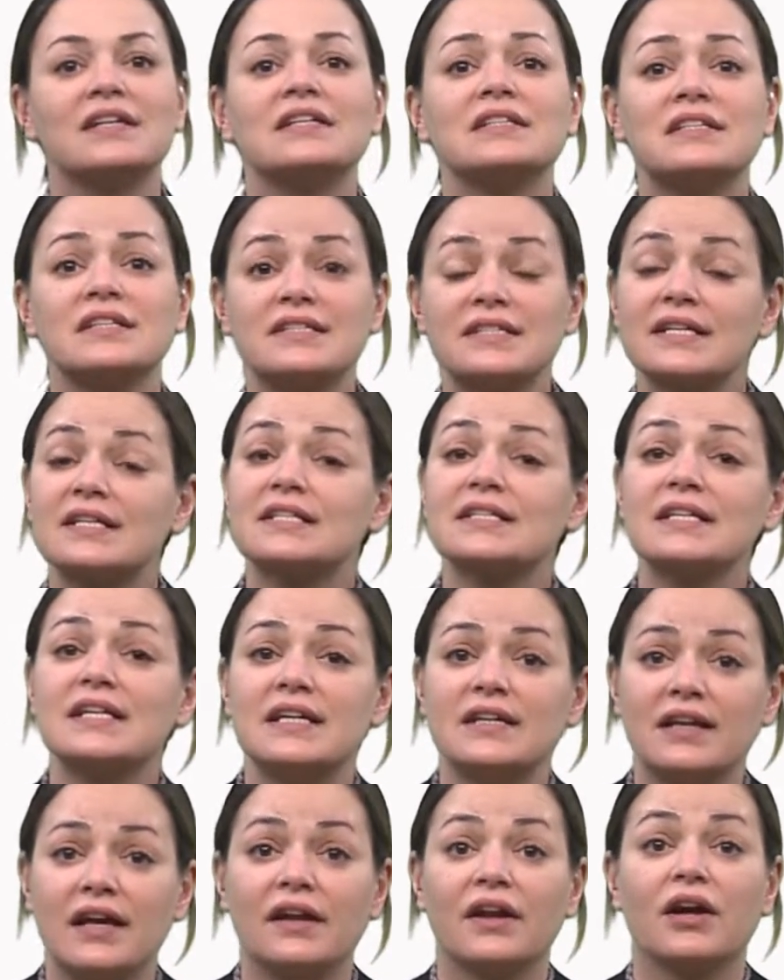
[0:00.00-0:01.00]
to
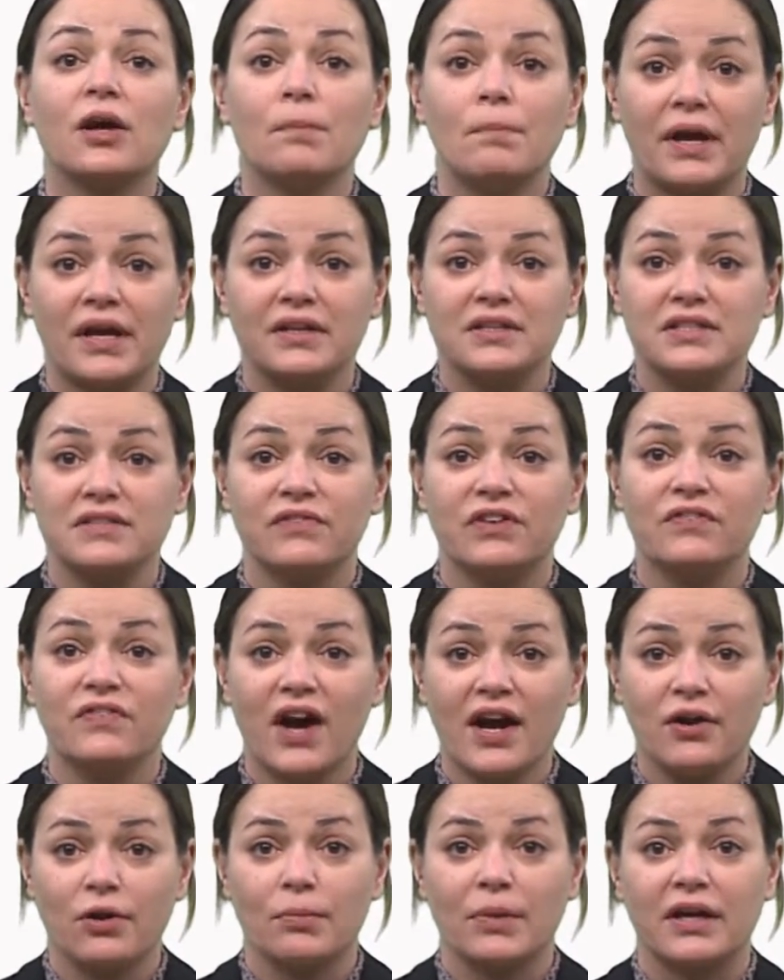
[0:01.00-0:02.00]
succeed in a competitive
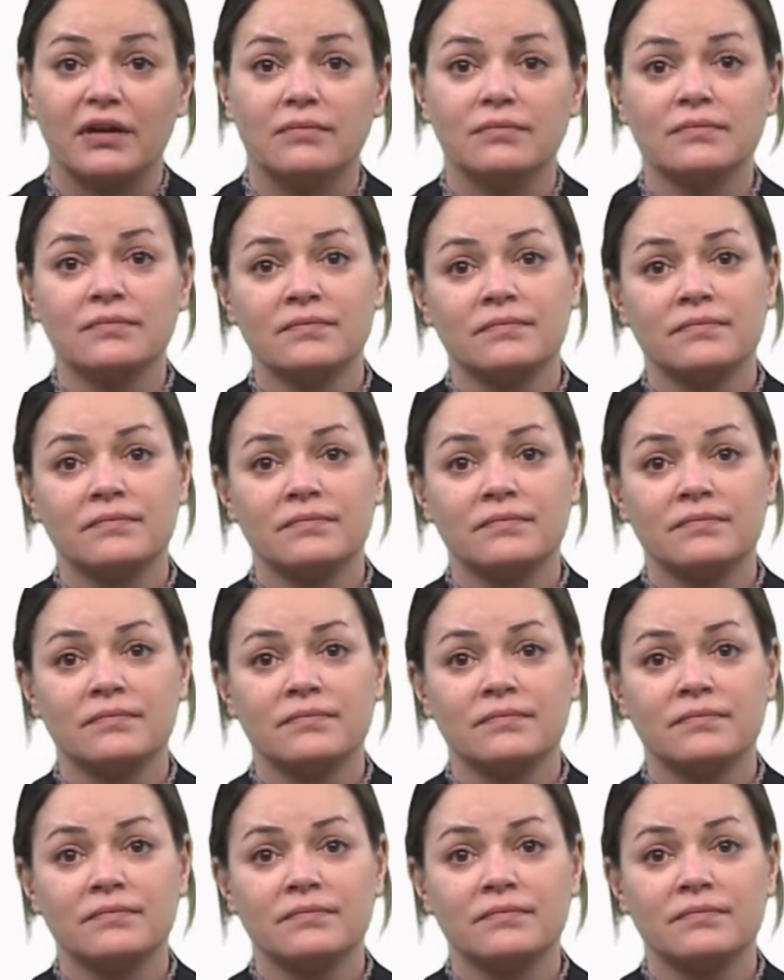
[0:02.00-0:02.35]
environment.